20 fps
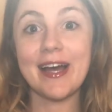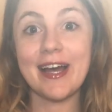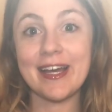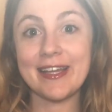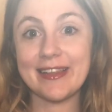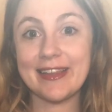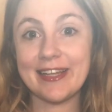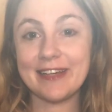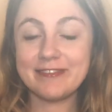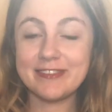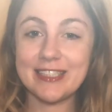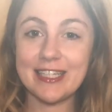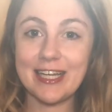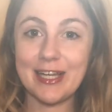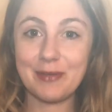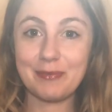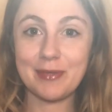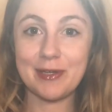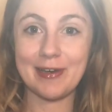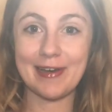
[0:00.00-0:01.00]
I'd love to
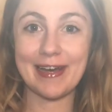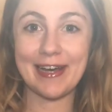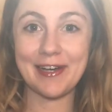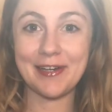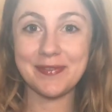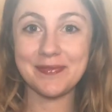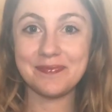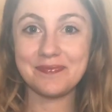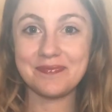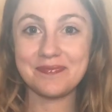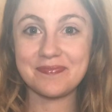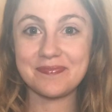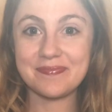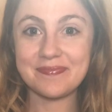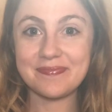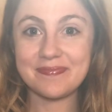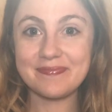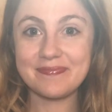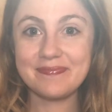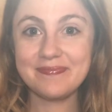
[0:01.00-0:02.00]
help you out.
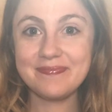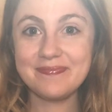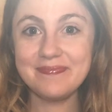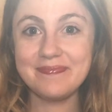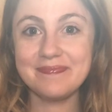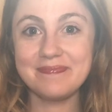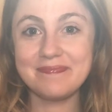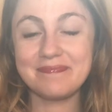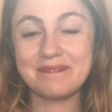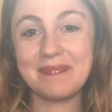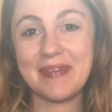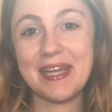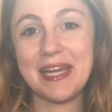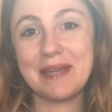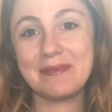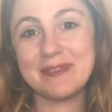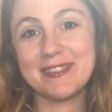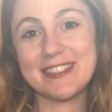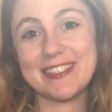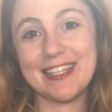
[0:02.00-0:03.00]
My
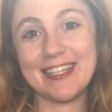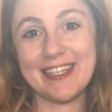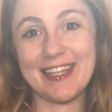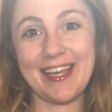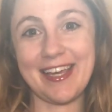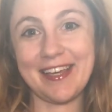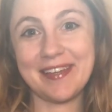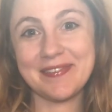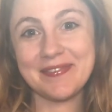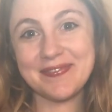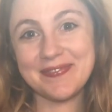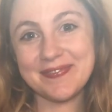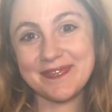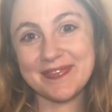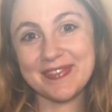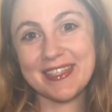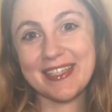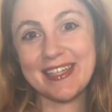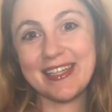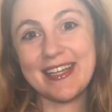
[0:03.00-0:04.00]
name's Sydney.
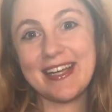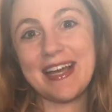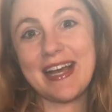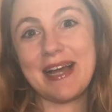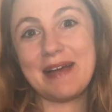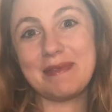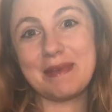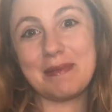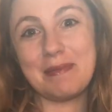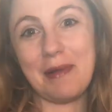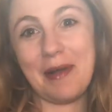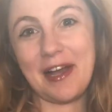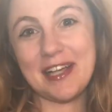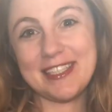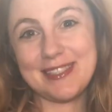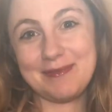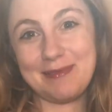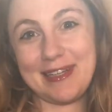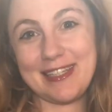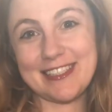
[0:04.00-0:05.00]
I'm the bra
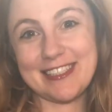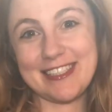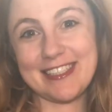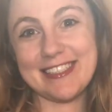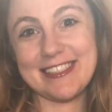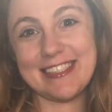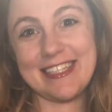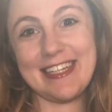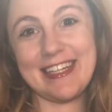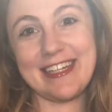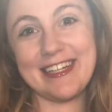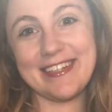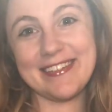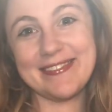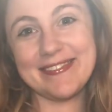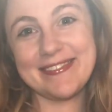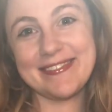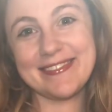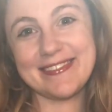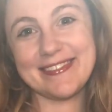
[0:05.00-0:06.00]
specialist here.
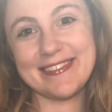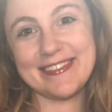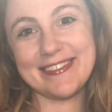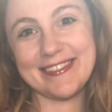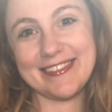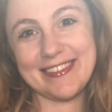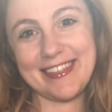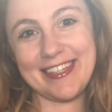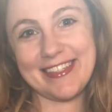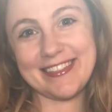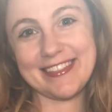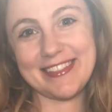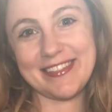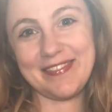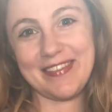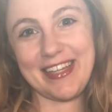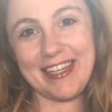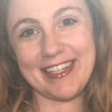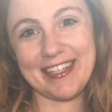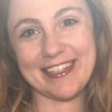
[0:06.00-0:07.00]
Nice to
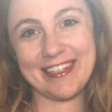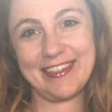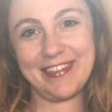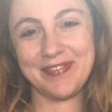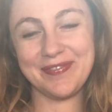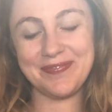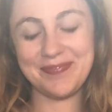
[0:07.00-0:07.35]
meet you.